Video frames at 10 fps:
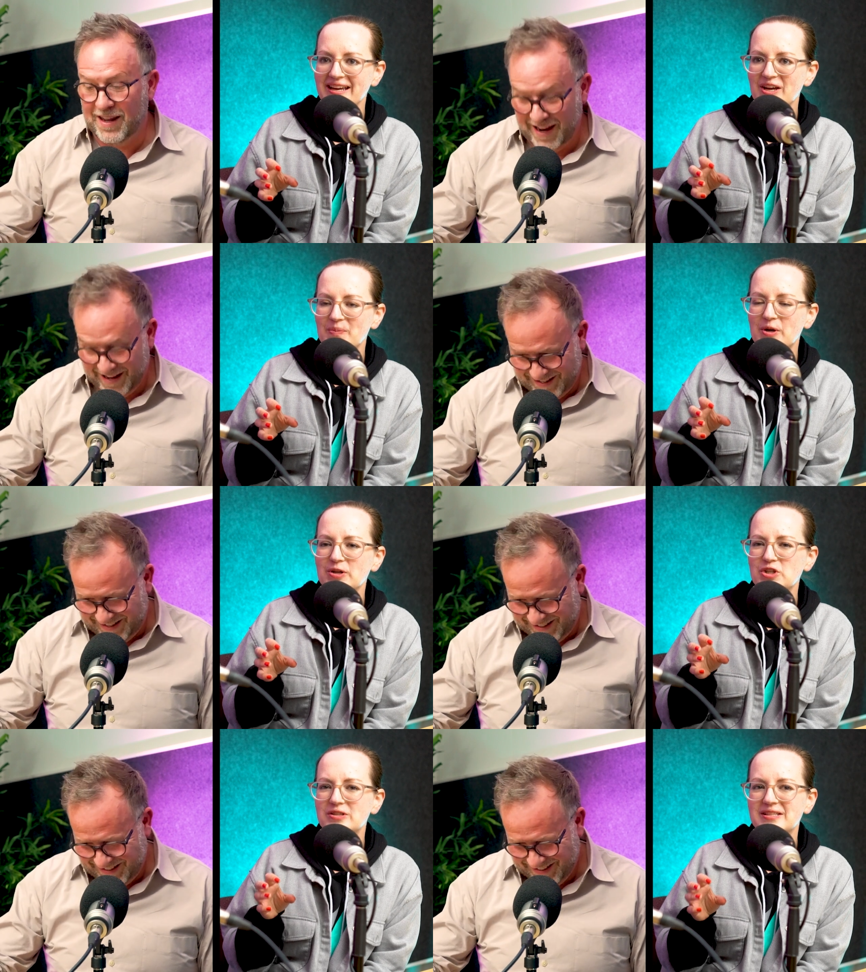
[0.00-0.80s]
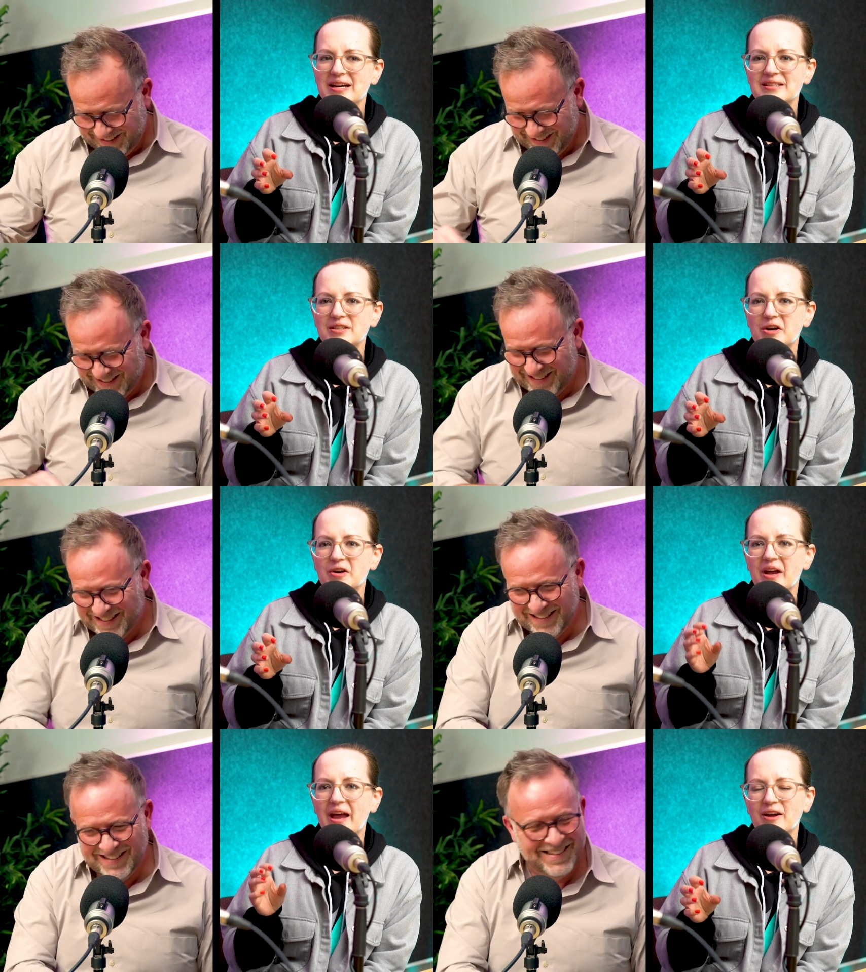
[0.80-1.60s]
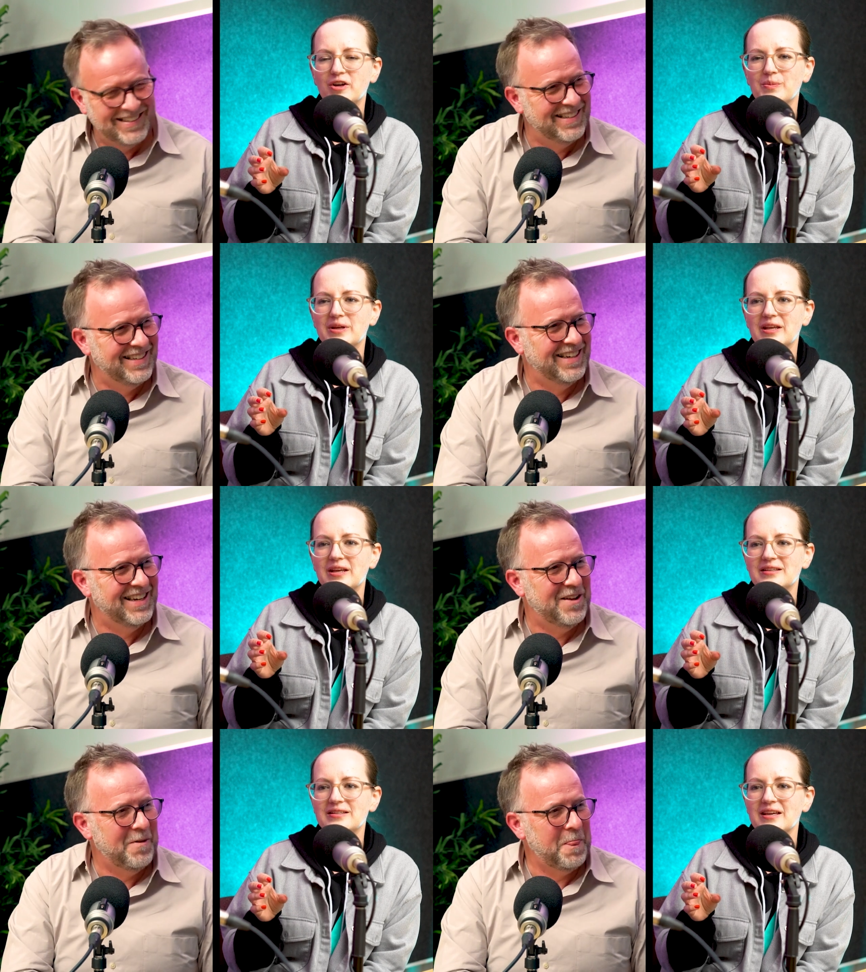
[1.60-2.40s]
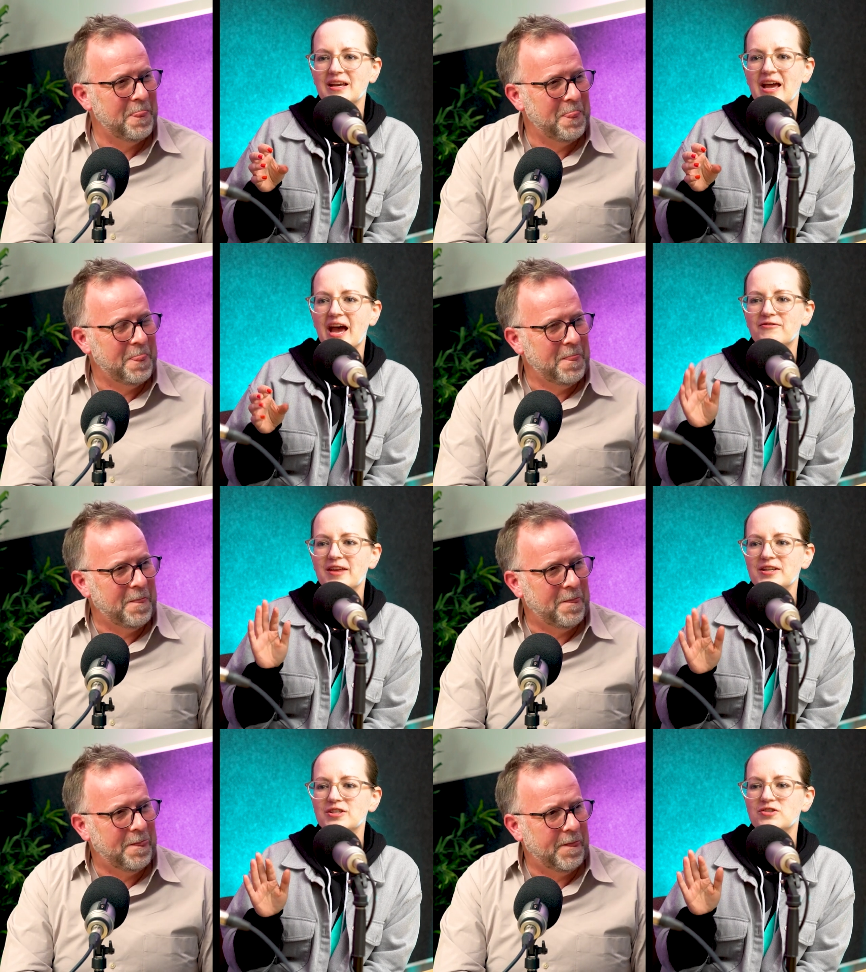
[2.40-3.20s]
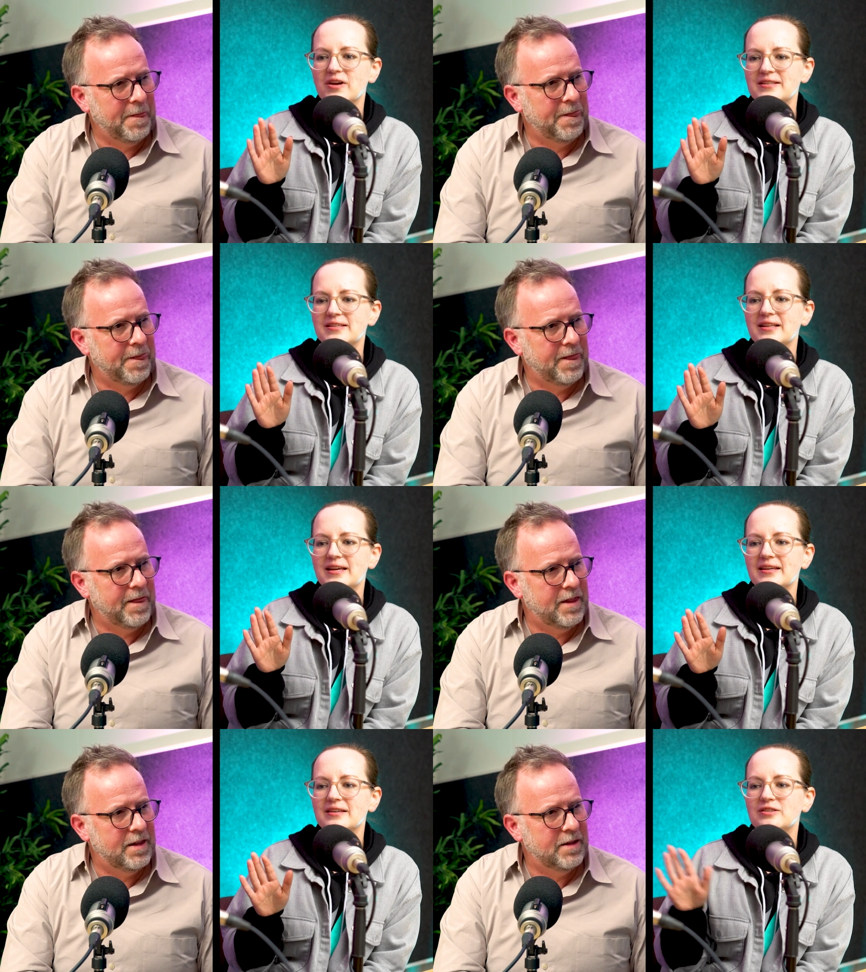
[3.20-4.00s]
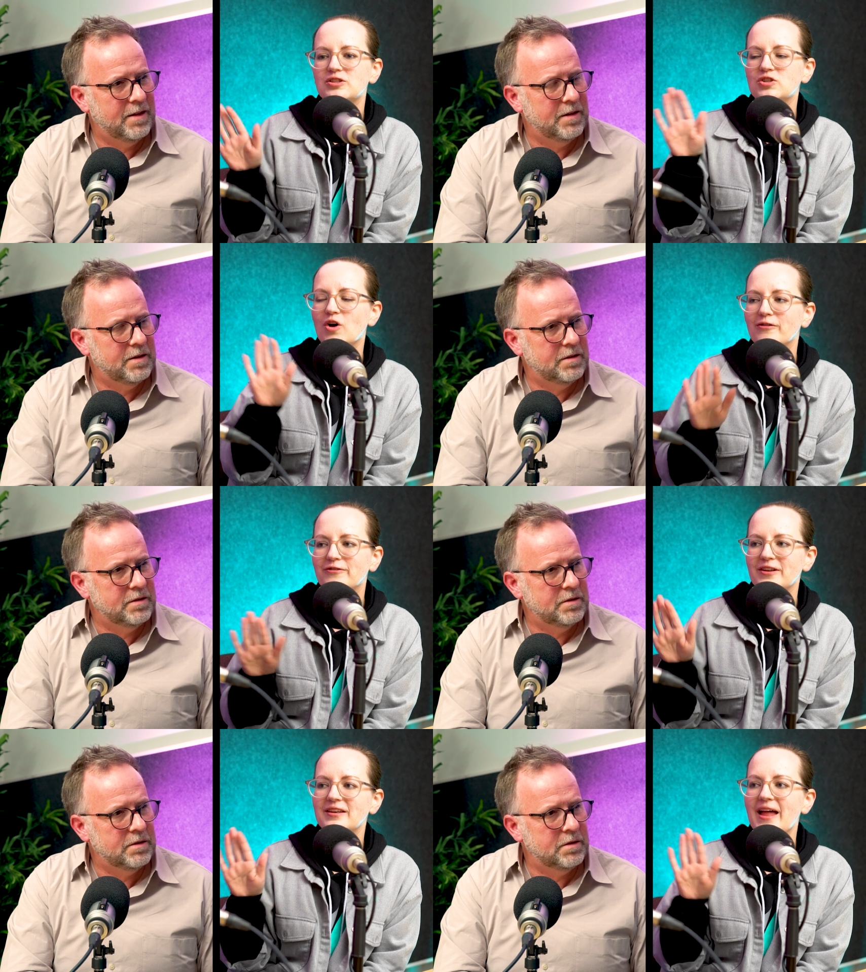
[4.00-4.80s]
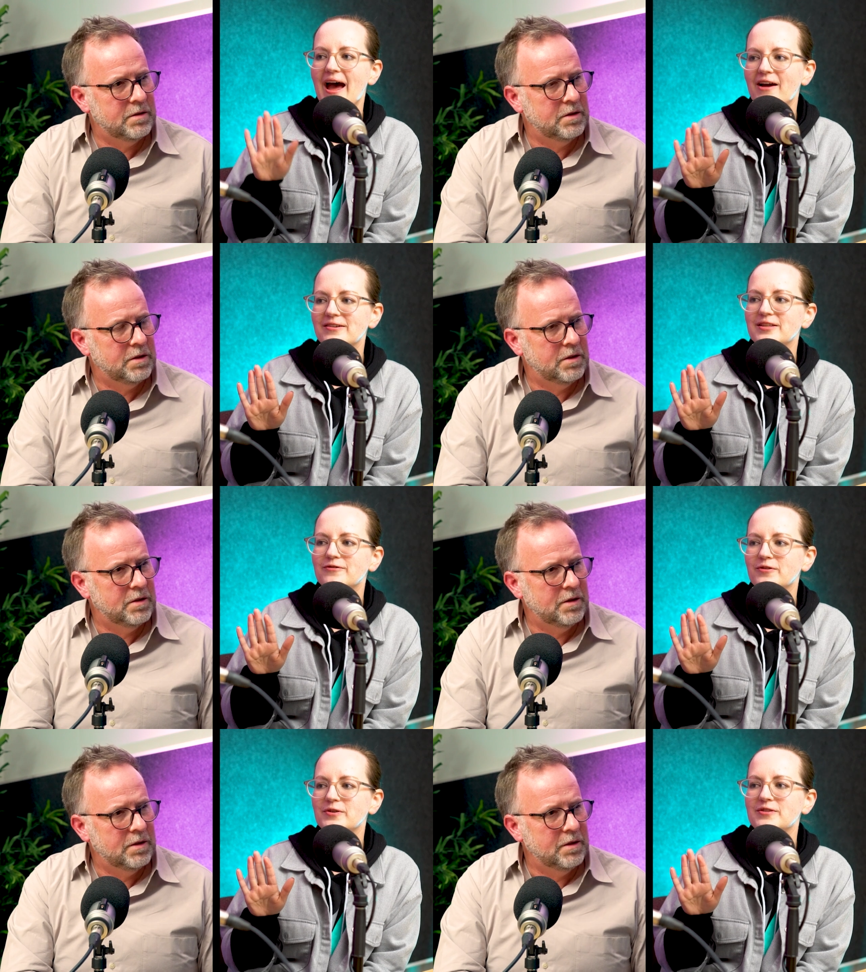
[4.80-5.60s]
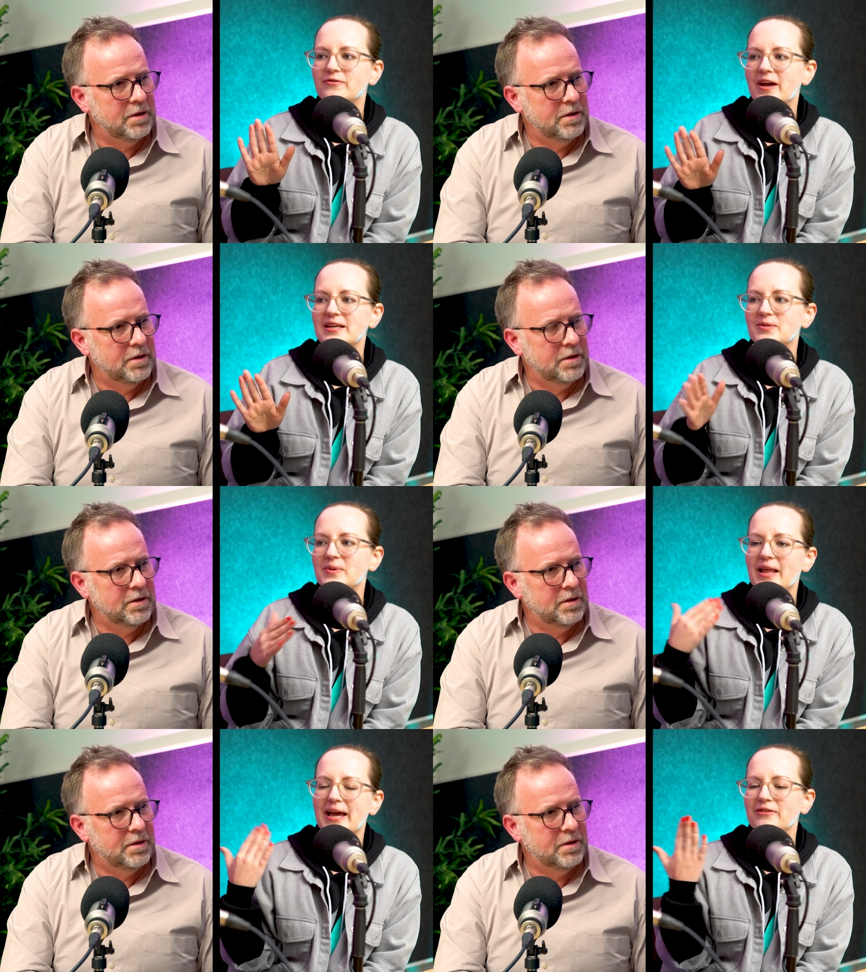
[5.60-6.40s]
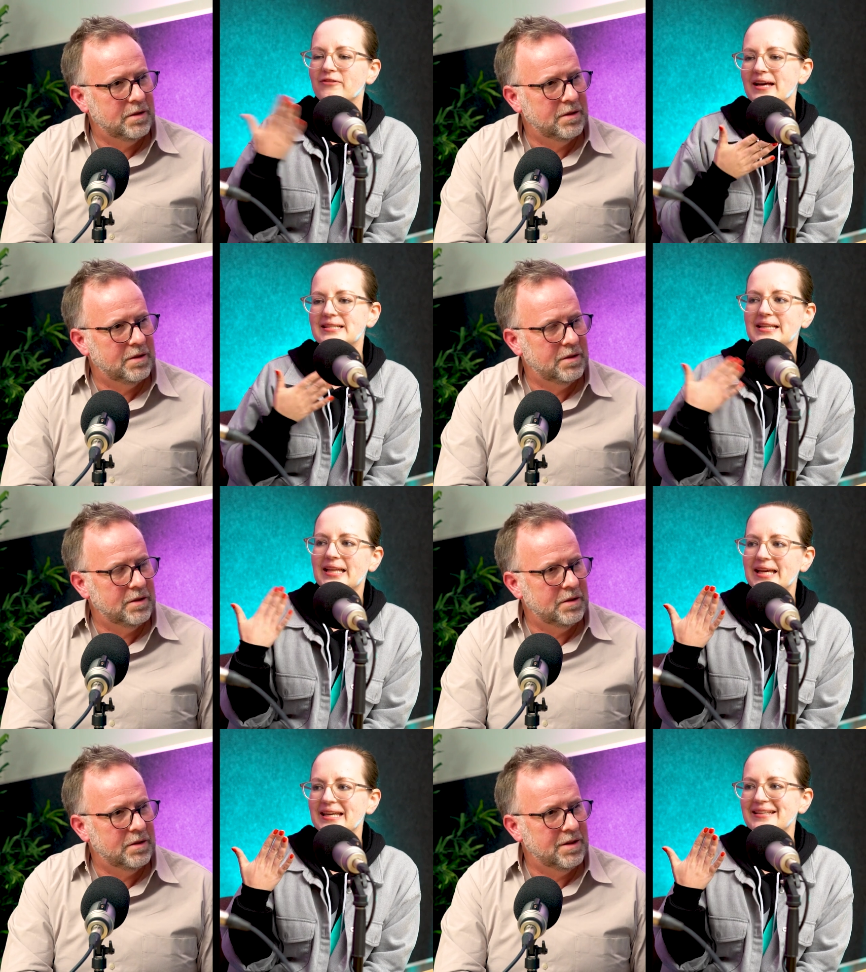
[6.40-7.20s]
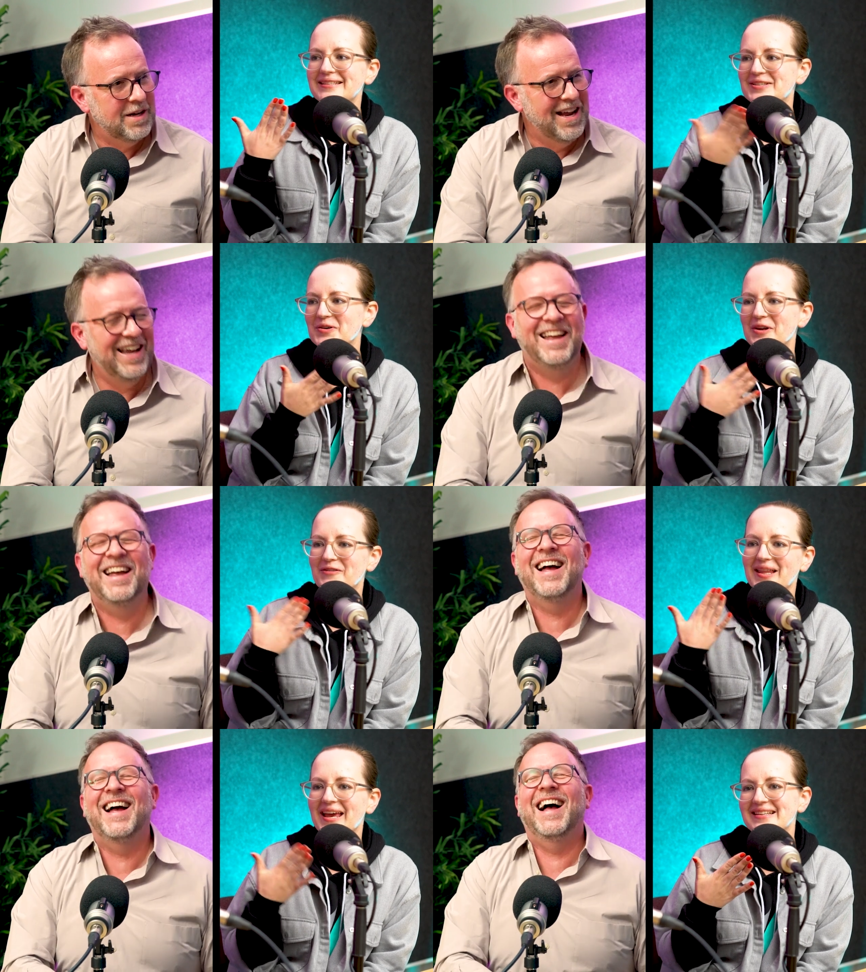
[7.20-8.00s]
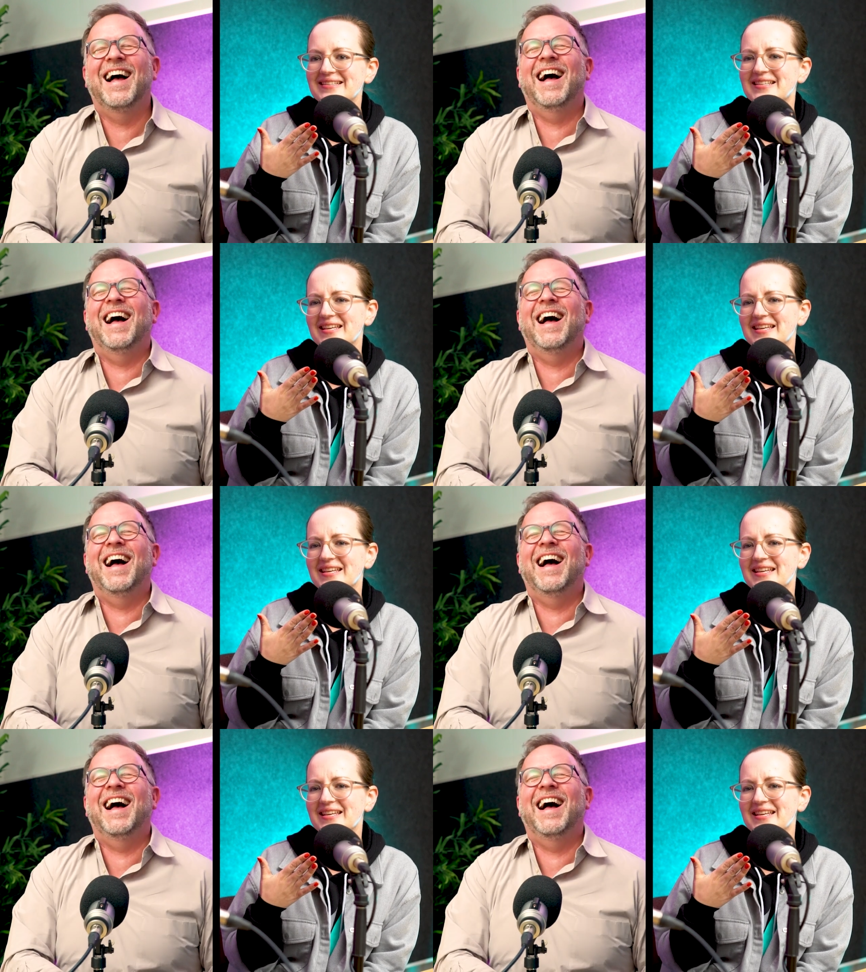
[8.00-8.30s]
Speaker 1: yes. because you start to go, hang on a minute have they just tried to like soften Harrison Ford's face with like a Vaseline sort of a lens